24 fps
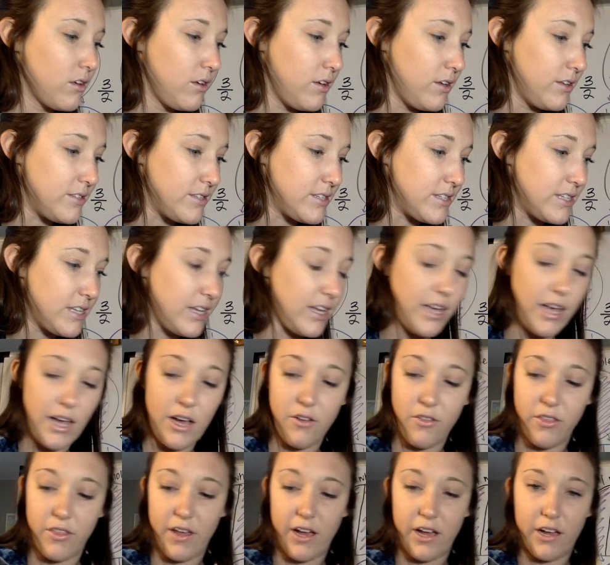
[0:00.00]
and see how
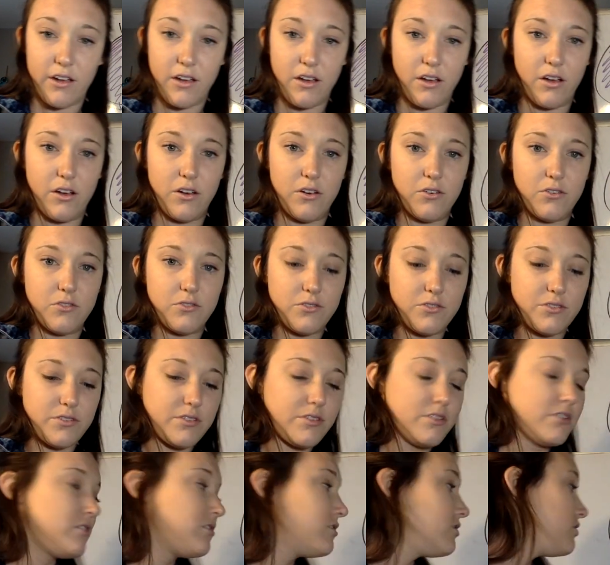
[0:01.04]
that goes.
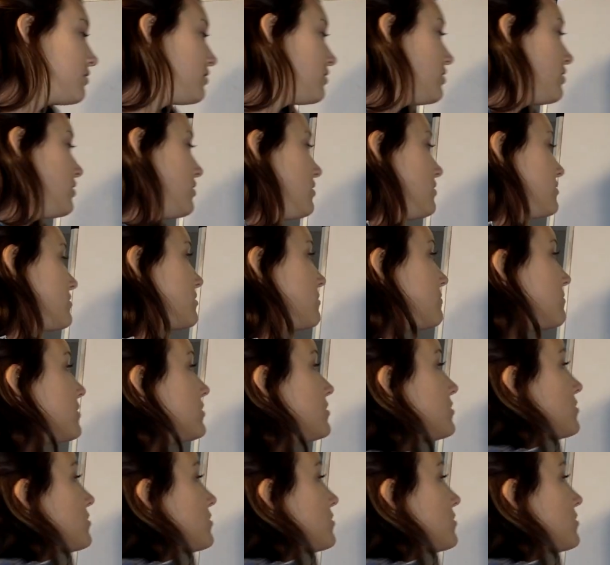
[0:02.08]
So I'm going